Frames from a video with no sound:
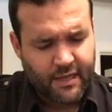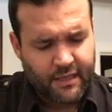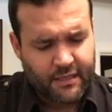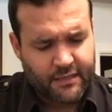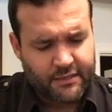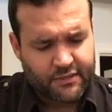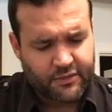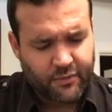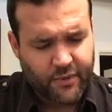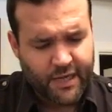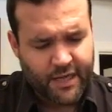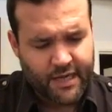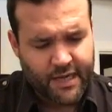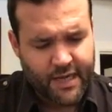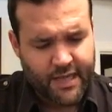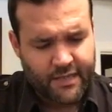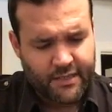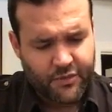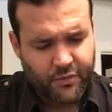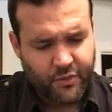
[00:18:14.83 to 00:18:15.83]
serrated
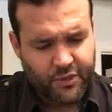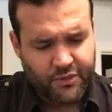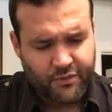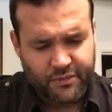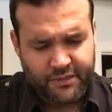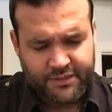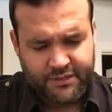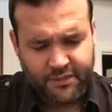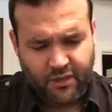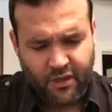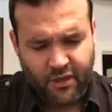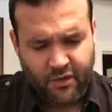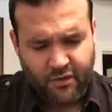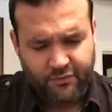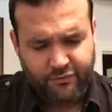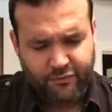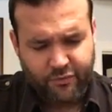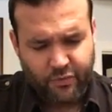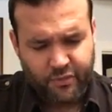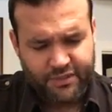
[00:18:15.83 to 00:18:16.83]
edge, which we saw,
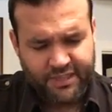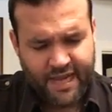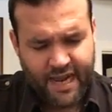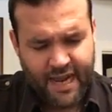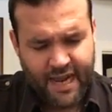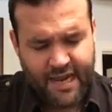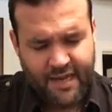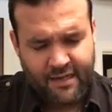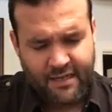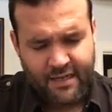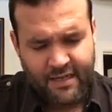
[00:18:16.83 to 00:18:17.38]
full tang,